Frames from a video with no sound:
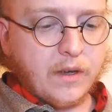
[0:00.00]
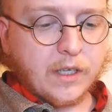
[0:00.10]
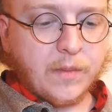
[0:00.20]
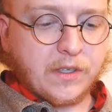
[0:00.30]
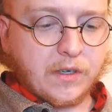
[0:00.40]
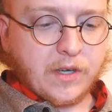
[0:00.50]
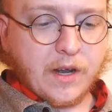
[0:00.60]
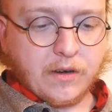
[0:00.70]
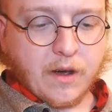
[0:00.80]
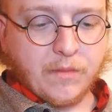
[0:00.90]
"Has Mr.
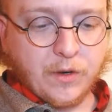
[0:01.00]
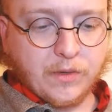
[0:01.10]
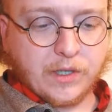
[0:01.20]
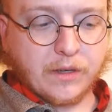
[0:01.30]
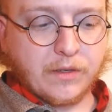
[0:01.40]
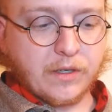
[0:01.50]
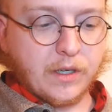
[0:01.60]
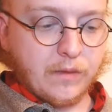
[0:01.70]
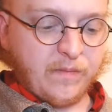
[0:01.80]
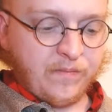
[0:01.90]
Dent come to his senses
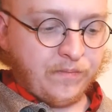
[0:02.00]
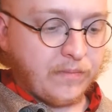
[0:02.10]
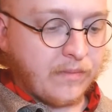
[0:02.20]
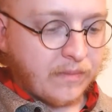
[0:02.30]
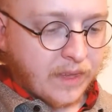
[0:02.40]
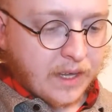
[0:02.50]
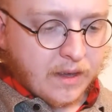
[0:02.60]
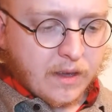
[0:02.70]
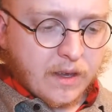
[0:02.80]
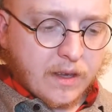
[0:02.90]
yet?"
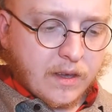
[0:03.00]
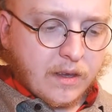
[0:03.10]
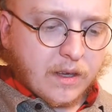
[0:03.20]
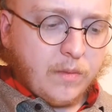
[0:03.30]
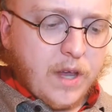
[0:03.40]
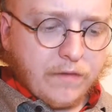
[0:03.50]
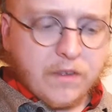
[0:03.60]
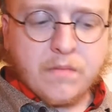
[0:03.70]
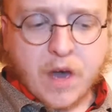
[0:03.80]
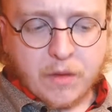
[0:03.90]
"Come here for
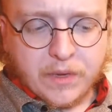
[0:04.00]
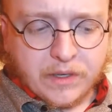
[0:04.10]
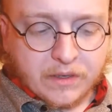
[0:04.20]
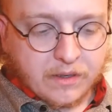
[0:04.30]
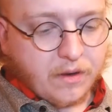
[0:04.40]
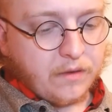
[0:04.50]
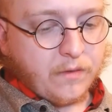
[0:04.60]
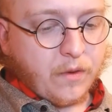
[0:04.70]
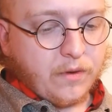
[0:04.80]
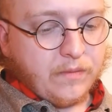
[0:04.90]
the moment," called
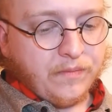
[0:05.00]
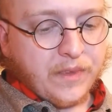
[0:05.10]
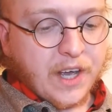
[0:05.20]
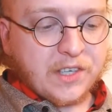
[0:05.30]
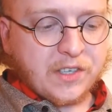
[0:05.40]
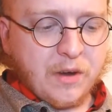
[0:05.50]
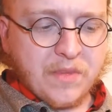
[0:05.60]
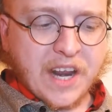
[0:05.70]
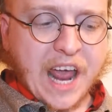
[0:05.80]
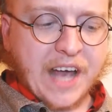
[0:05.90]
Ford.
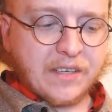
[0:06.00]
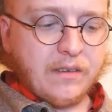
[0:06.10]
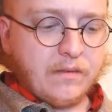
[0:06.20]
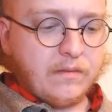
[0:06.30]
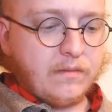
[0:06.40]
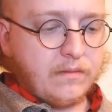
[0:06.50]
"Assume that he hasn't."